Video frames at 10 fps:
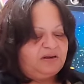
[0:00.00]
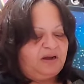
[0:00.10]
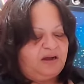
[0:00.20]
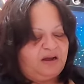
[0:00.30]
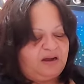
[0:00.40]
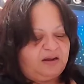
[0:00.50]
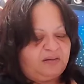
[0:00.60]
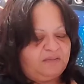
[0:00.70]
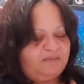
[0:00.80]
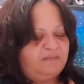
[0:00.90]

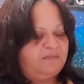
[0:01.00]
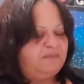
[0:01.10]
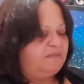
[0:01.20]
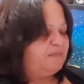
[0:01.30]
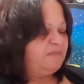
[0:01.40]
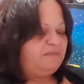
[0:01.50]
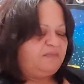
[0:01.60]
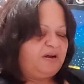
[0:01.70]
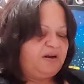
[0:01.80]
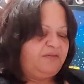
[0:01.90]

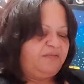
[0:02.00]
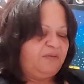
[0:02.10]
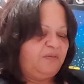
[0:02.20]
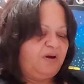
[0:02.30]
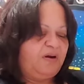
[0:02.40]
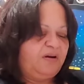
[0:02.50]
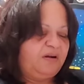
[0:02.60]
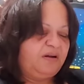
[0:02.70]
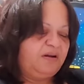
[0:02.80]
Money for work